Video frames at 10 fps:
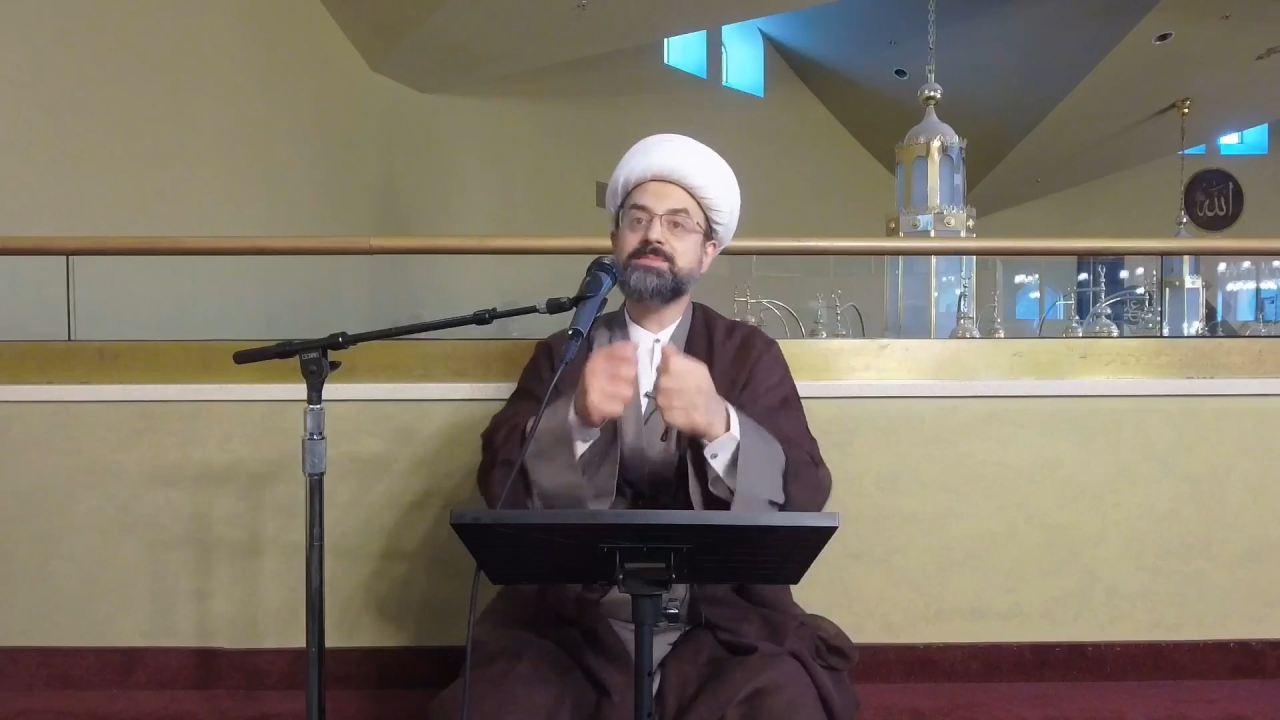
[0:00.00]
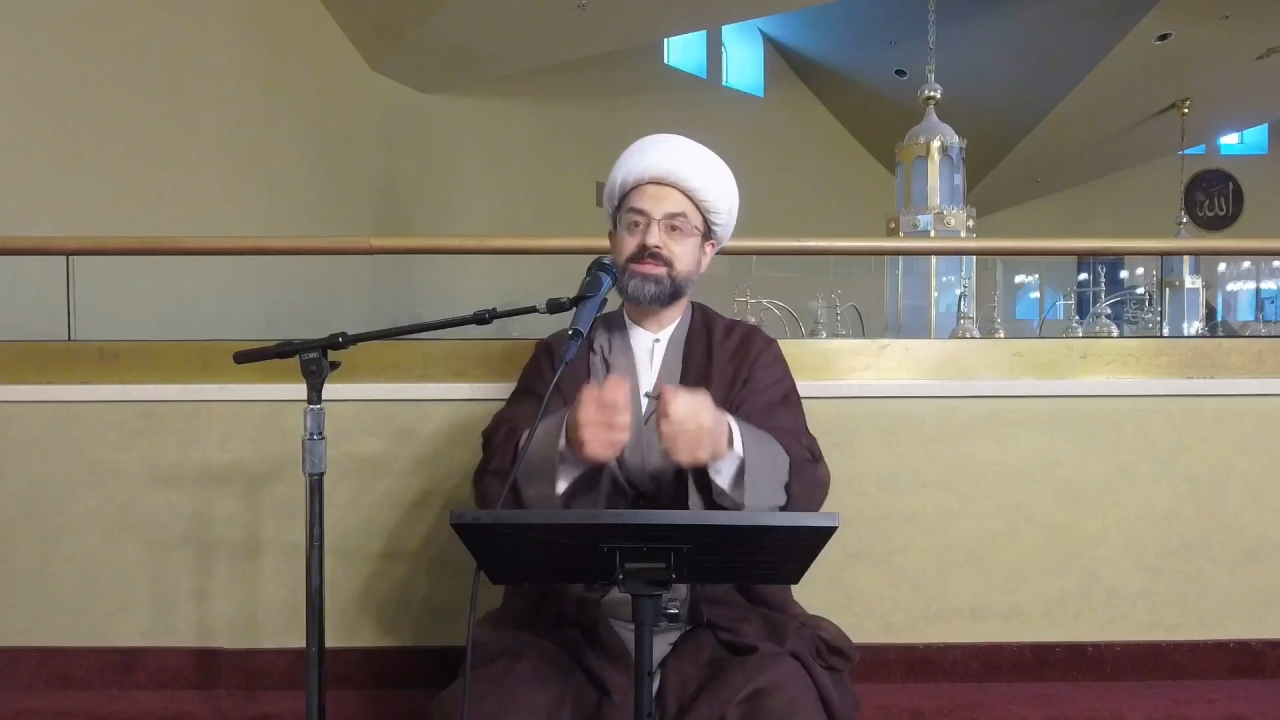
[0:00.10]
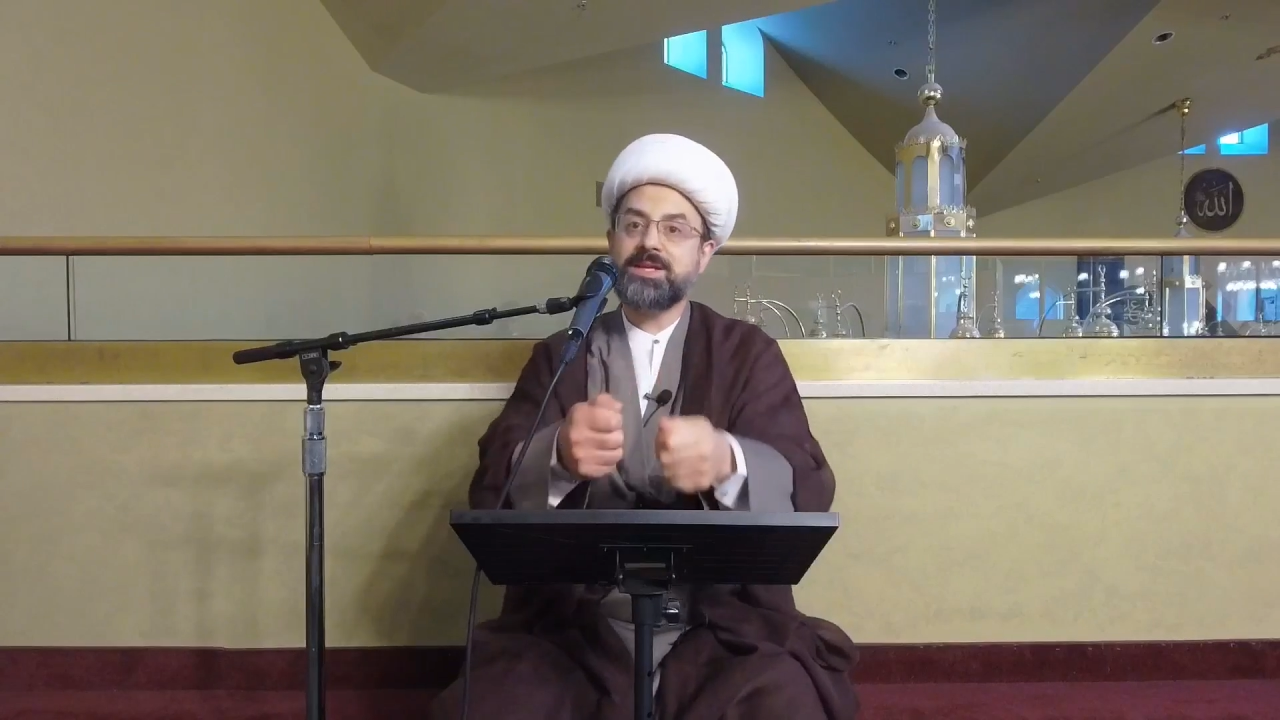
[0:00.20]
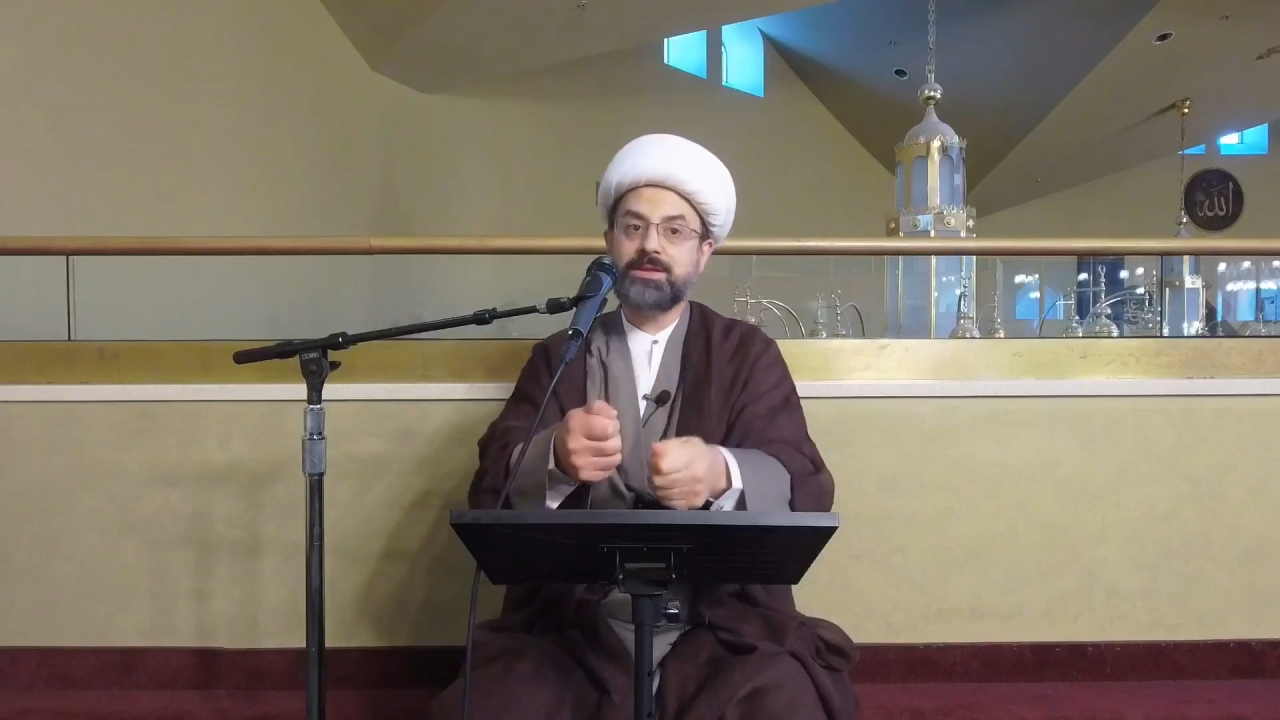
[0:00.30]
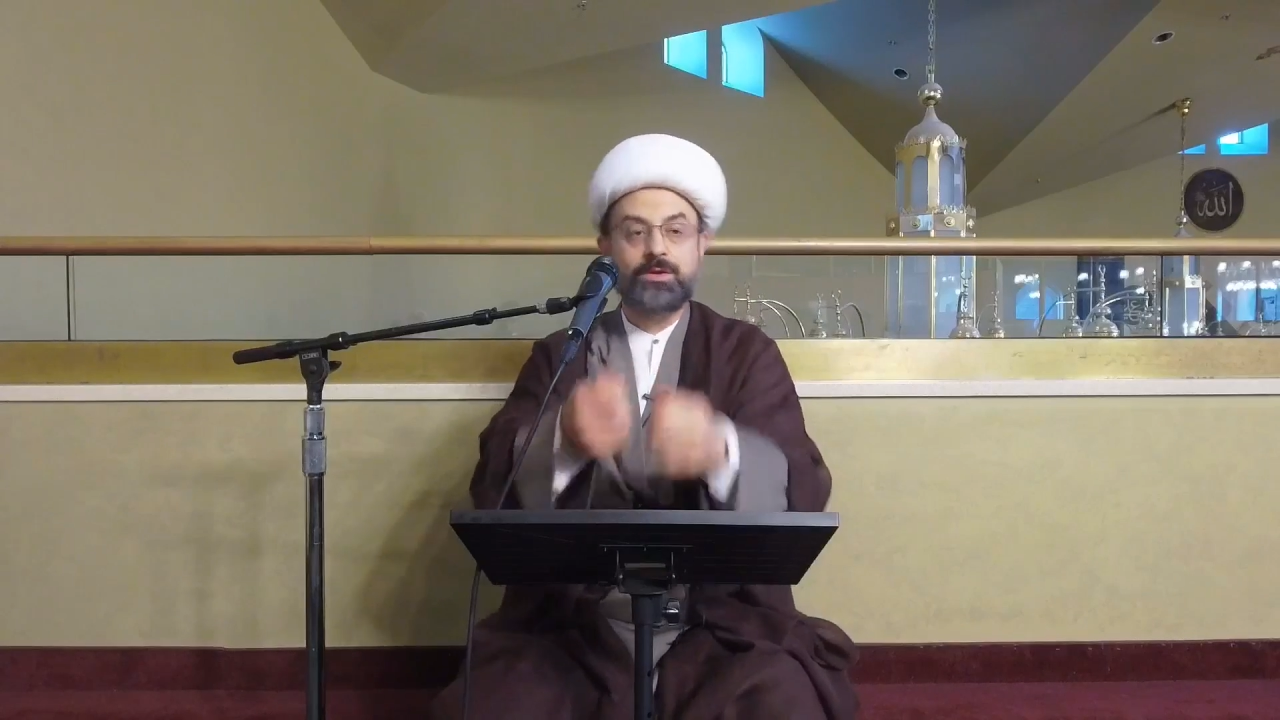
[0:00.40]

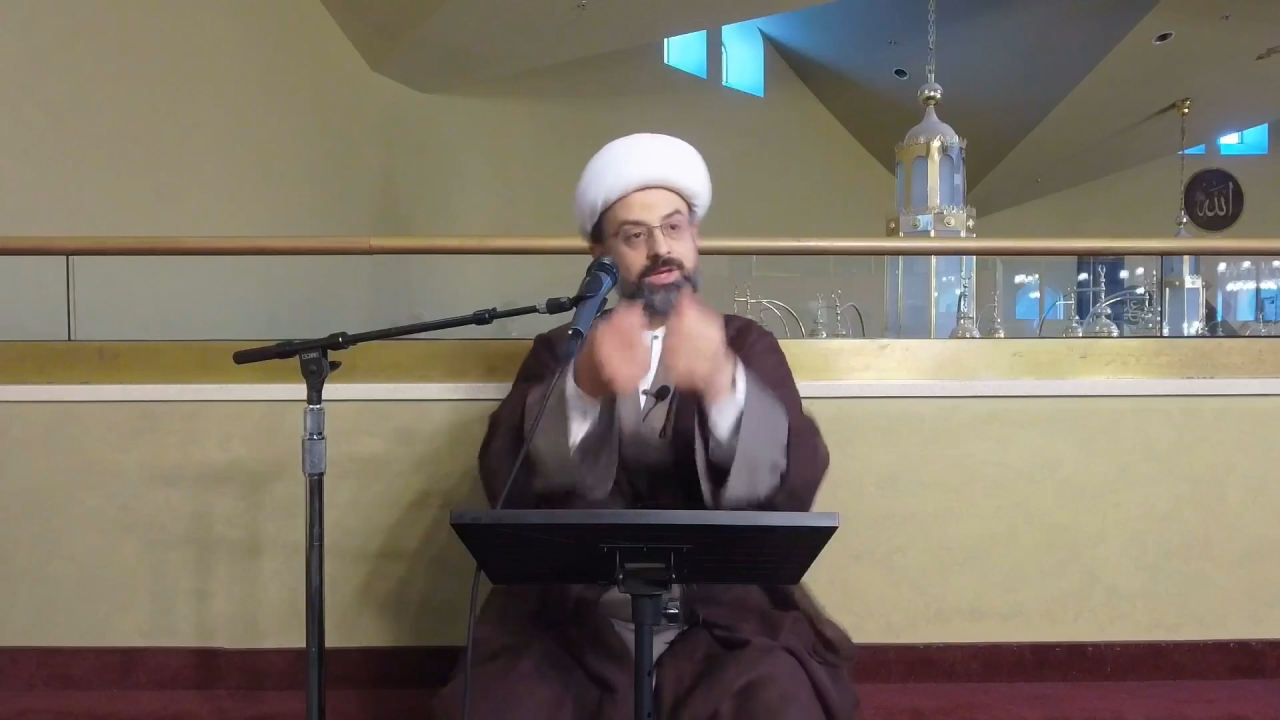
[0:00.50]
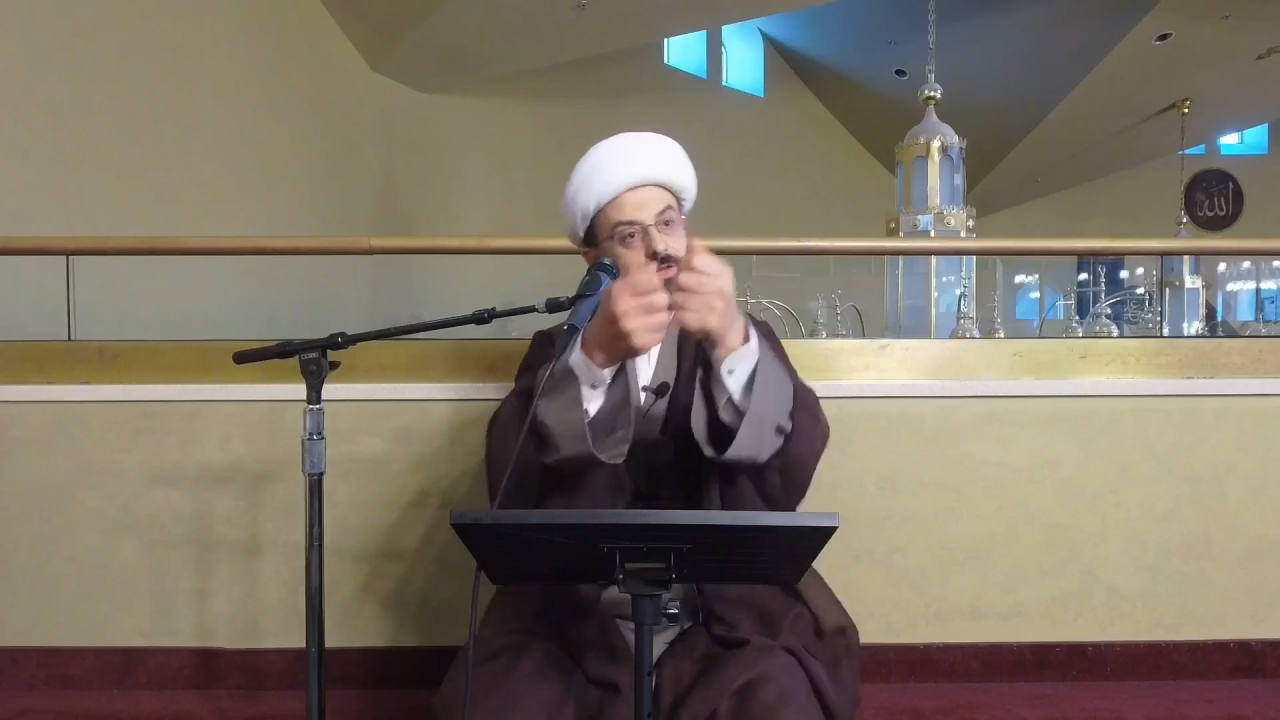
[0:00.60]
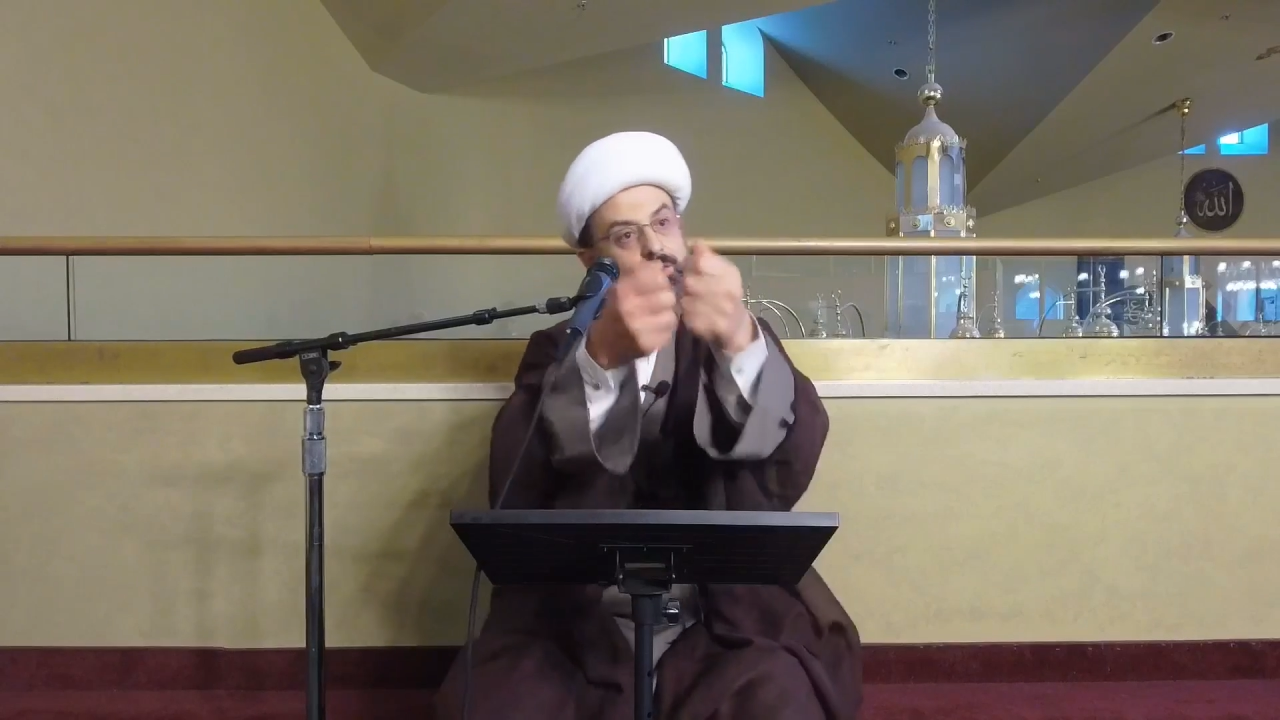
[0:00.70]
said, okay,